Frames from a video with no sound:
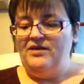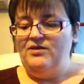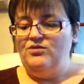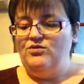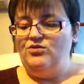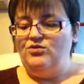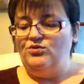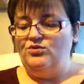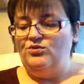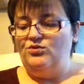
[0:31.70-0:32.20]

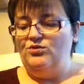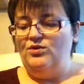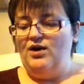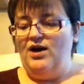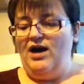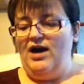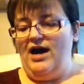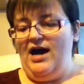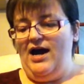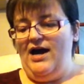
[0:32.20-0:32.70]
So
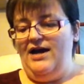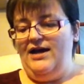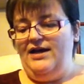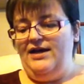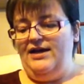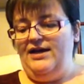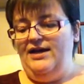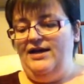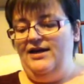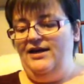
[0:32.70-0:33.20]

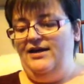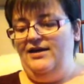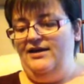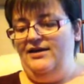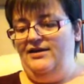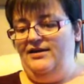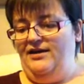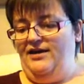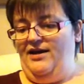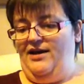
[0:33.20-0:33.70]
I
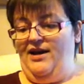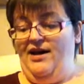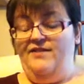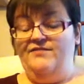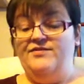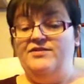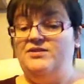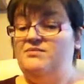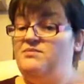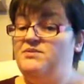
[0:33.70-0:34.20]

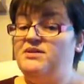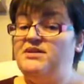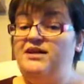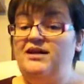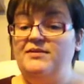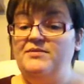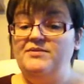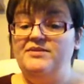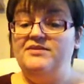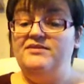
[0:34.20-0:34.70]
have
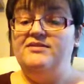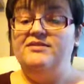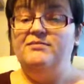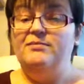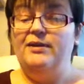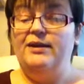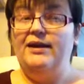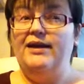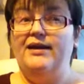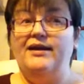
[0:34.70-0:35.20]
subscribed since the
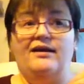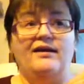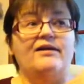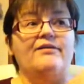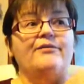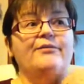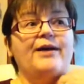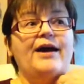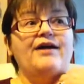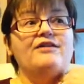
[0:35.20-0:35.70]
beginning.
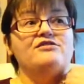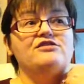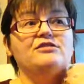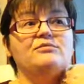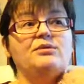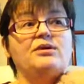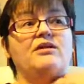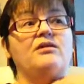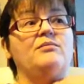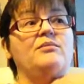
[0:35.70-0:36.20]
It'll actually
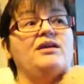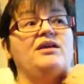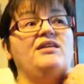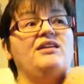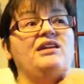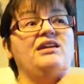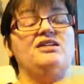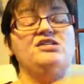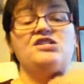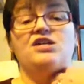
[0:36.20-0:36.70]
be coming, I
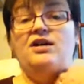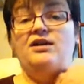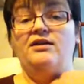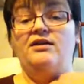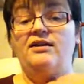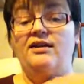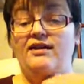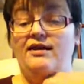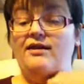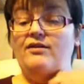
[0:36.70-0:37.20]
think, in
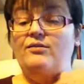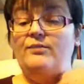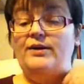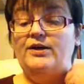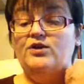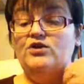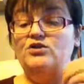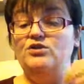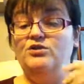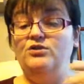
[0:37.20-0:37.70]
January. That'll be
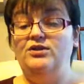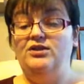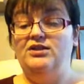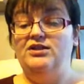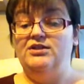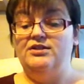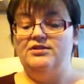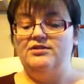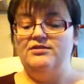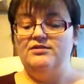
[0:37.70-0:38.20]
our 2
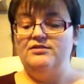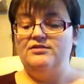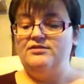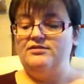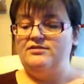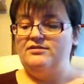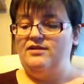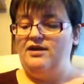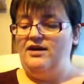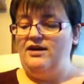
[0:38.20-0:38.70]

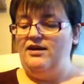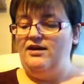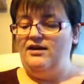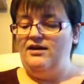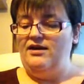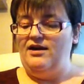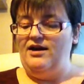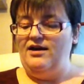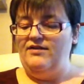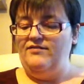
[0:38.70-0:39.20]
years
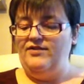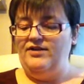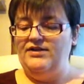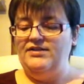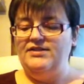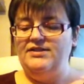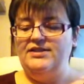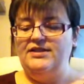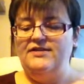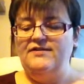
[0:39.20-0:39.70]

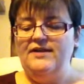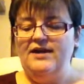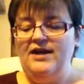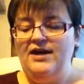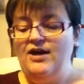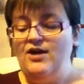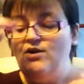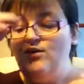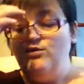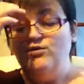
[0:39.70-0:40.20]
anniversary.
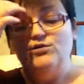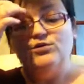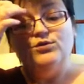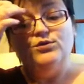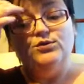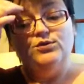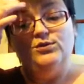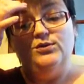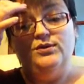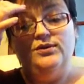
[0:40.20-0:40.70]

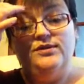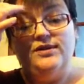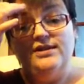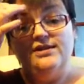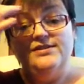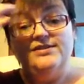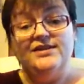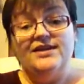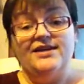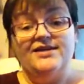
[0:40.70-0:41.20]
So
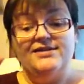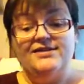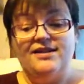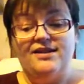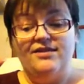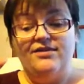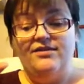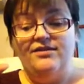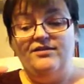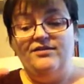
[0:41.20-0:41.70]
this is
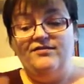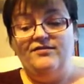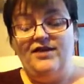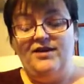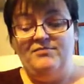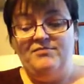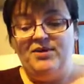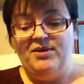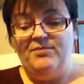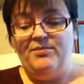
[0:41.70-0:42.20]
the
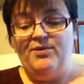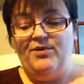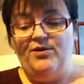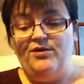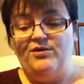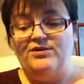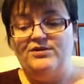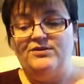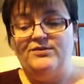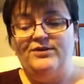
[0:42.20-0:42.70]
November
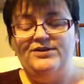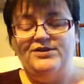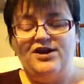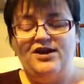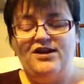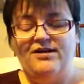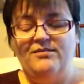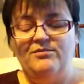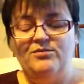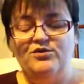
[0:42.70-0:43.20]
box, which
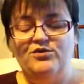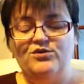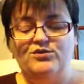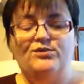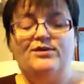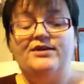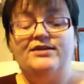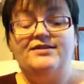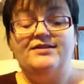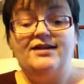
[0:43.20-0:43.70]
I am
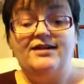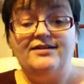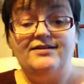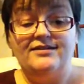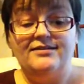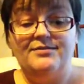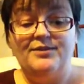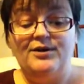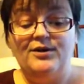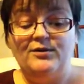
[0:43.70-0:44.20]
so
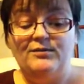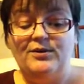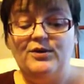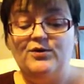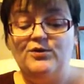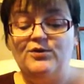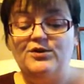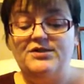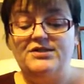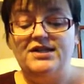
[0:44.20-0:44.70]
excited about
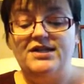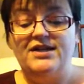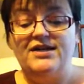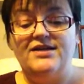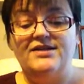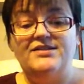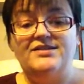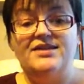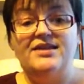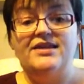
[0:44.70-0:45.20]
because it
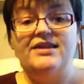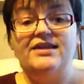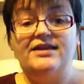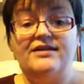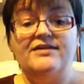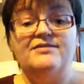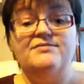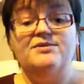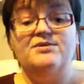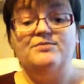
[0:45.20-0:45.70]
is the
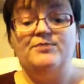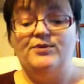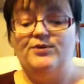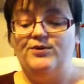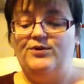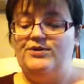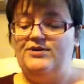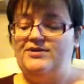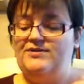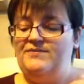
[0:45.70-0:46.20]
Christmas
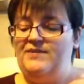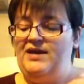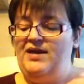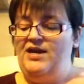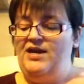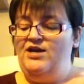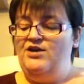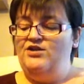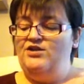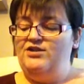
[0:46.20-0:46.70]
box.
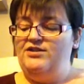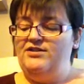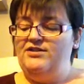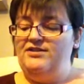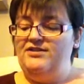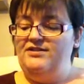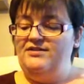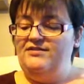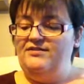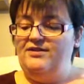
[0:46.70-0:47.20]
She does
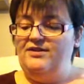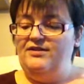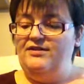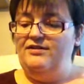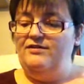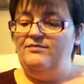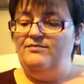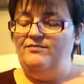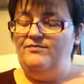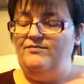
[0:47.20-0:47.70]

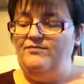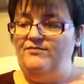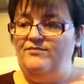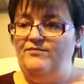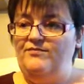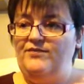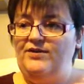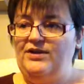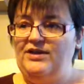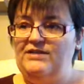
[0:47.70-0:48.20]
the
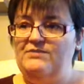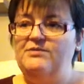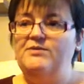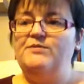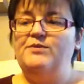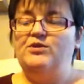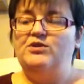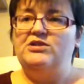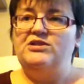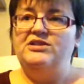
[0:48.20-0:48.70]
Christmas
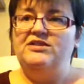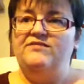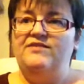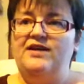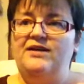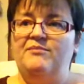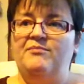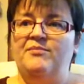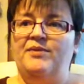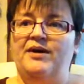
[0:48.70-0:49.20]
box in
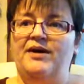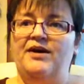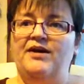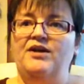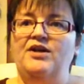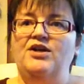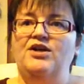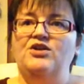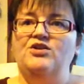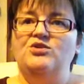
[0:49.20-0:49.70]
November
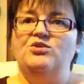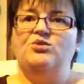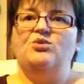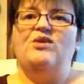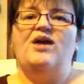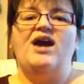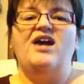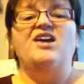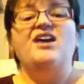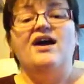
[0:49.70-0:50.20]
so
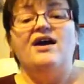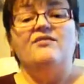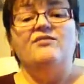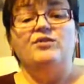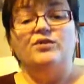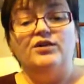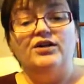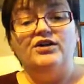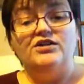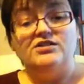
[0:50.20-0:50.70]
that you have
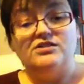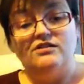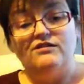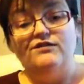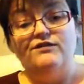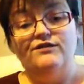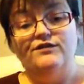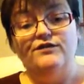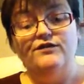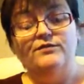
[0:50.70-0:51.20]
all your
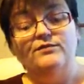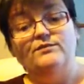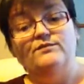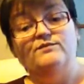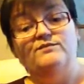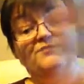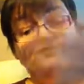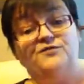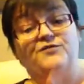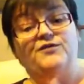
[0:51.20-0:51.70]
stuff
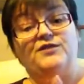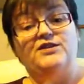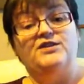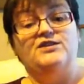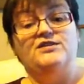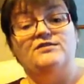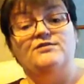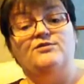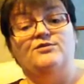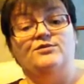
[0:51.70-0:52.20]
for this,
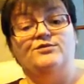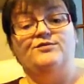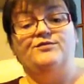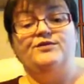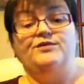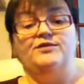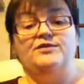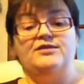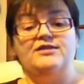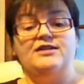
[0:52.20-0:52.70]
you know,
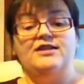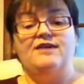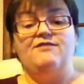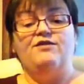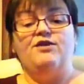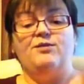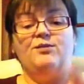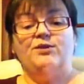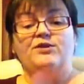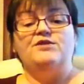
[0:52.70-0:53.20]
if
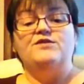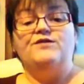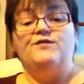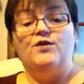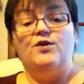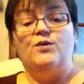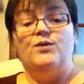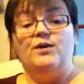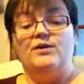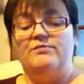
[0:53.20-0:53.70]
you're wanting to
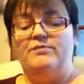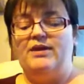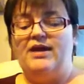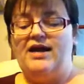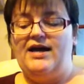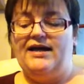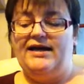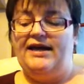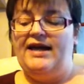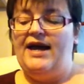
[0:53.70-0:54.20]
forward
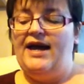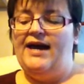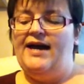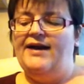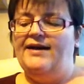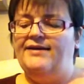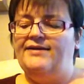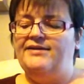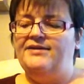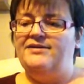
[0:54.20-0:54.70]
plan,
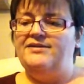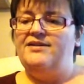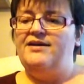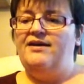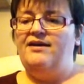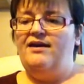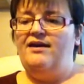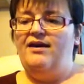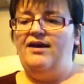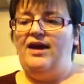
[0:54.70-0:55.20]
and
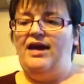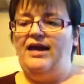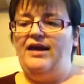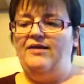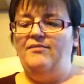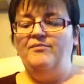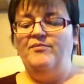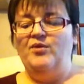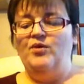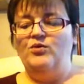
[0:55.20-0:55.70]

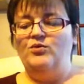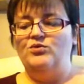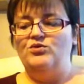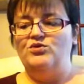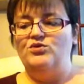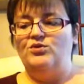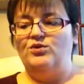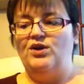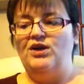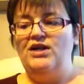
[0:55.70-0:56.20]

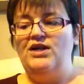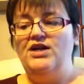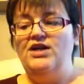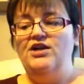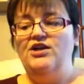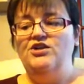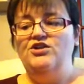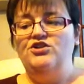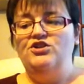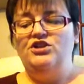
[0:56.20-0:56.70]
also
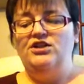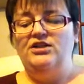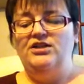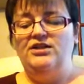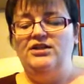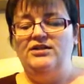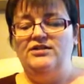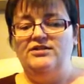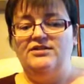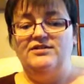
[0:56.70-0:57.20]

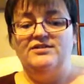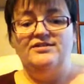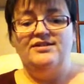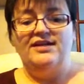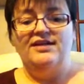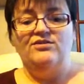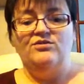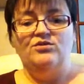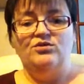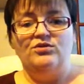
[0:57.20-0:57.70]
she does
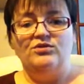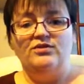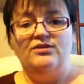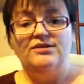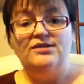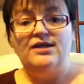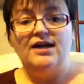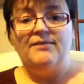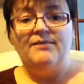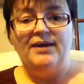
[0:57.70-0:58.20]
send
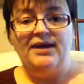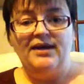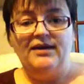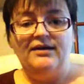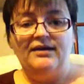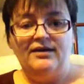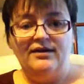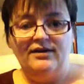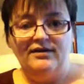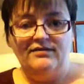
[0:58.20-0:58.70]
to
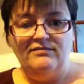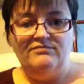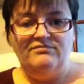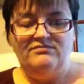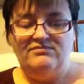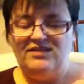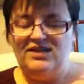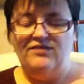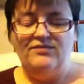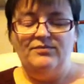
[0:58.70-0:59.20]
America and
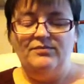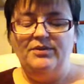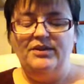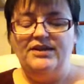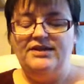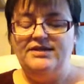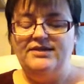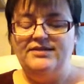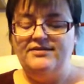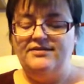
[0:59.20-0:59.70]
different
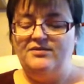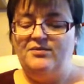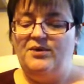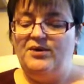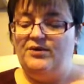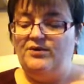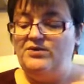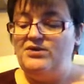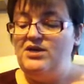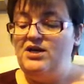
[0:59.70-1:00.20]
places in the
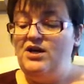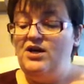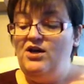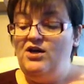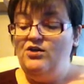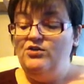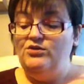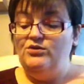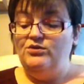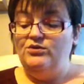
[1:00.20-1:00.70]
world,
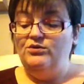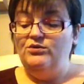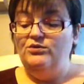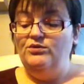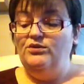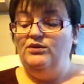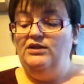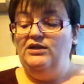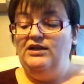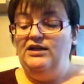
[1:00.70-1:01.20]
so